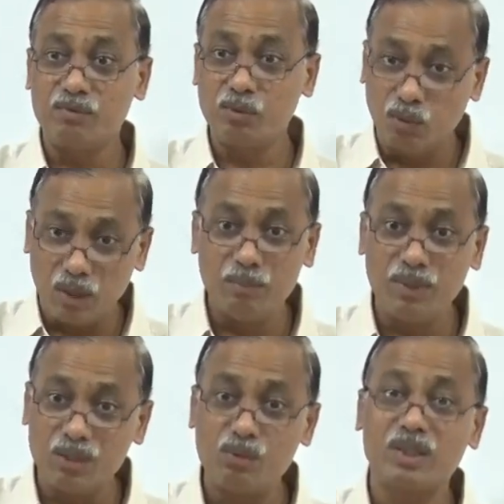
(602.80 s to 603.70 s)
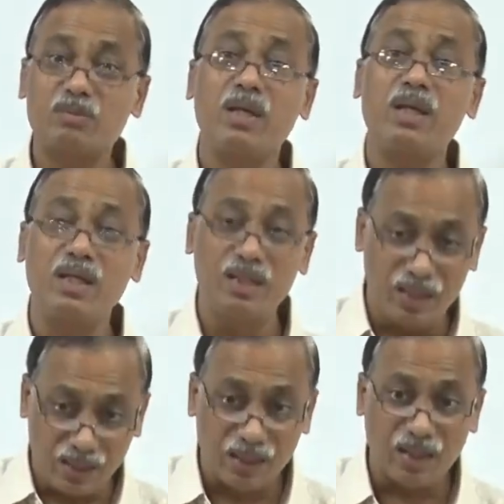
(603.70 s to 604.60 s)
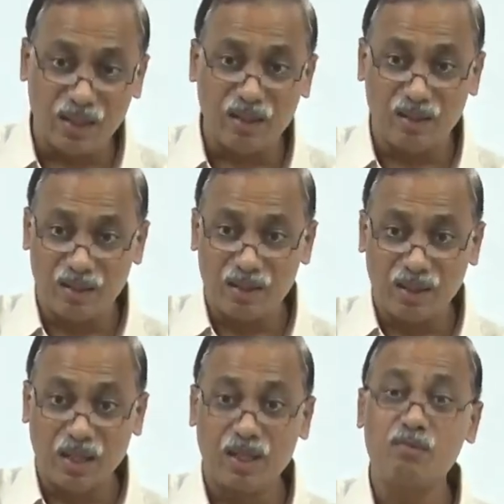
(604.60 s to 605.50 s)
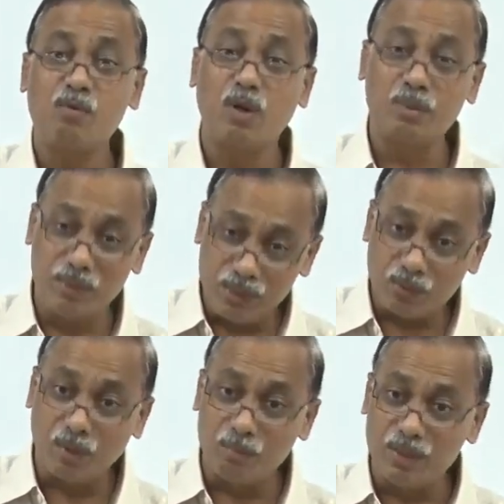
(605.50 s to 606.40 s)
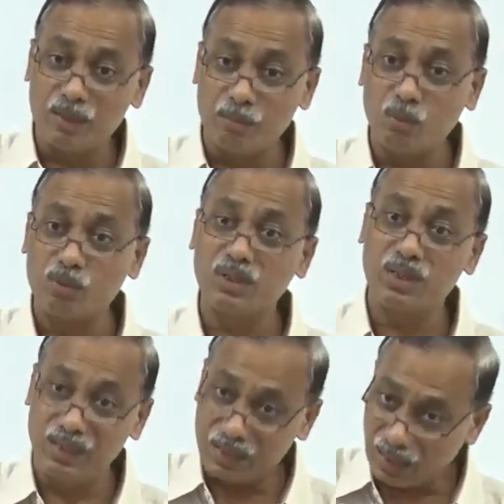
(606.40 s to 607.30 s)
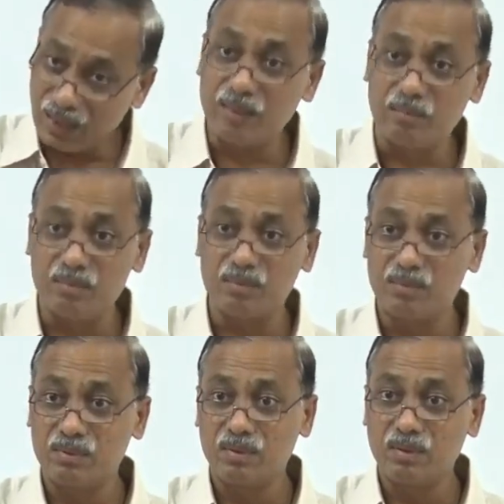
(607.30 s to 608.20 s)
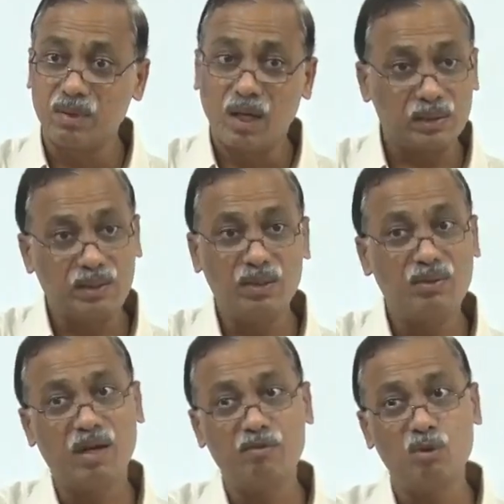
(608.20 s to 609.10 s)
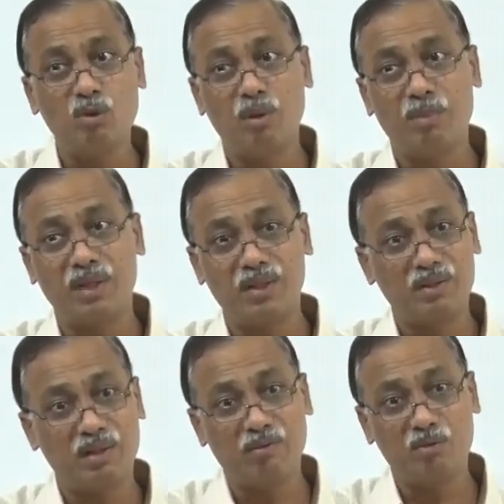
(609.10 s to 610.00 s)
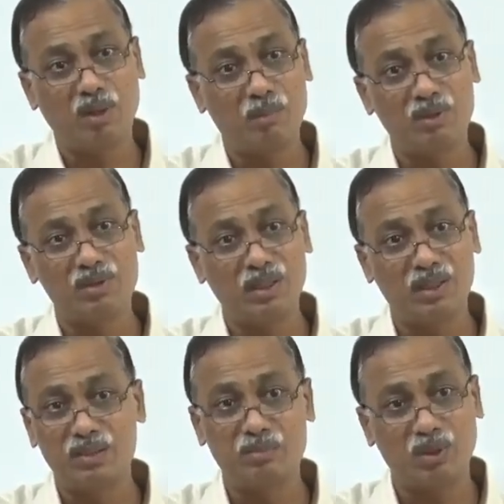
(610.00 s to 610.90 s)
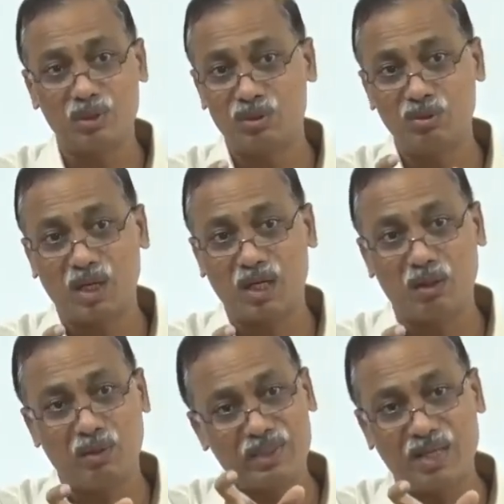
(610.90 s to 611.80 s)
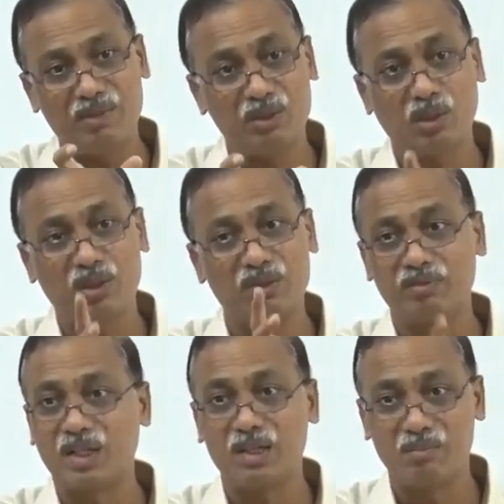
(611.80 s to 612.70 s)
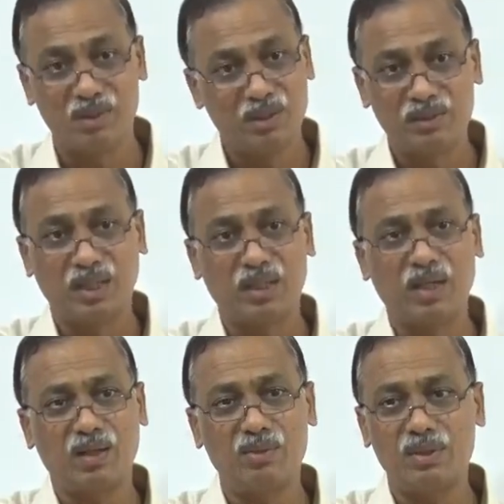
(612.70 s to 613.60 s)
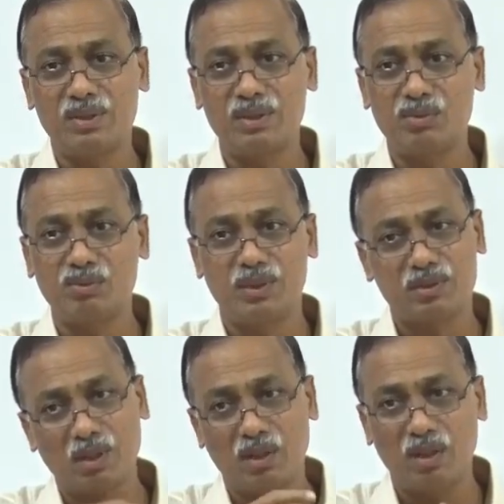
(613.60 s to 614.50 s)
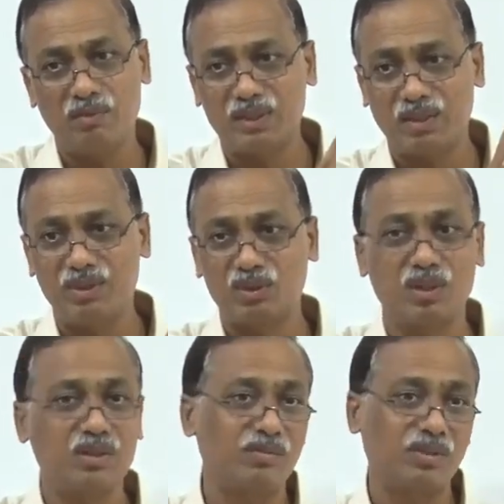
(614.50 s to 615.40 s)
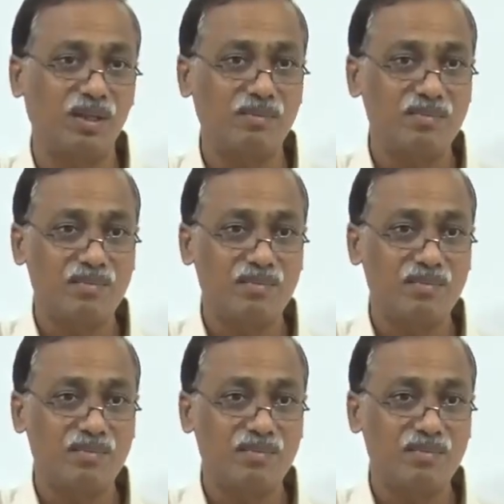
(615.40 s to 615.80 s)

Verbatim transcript: if you want me to explain in detail and if you want me to complete the portion in time, I think you will have to cooperate, you will have to come on Sundays because you are always having shortage of time. Chartered accountancy students are always having shortage of time.